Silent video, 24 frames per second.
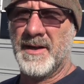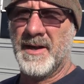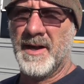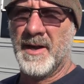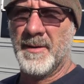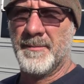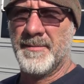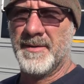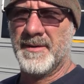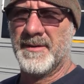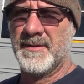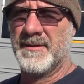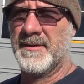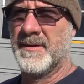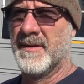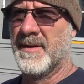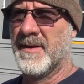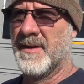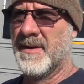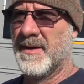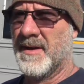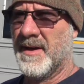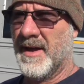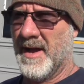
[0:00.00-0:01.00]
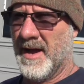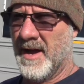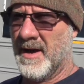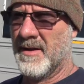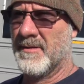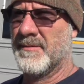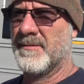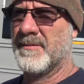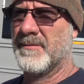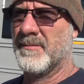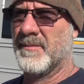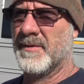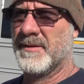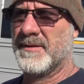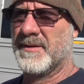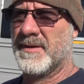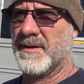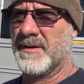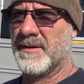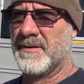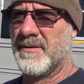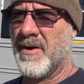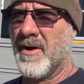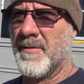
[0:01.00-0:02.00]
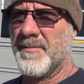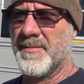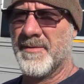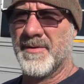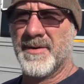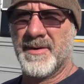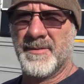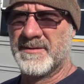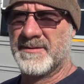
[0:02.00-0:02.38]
helping out with the carpentry.